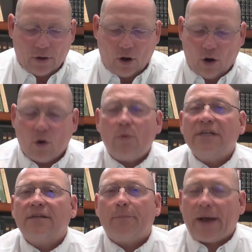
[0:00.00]

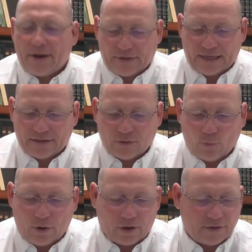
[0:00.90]
always abounding in the
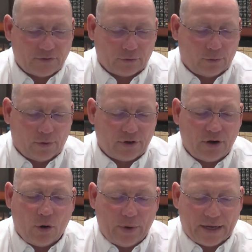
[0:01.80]
work of the Lord,
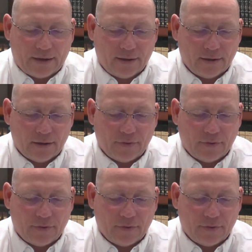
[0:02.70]
knowing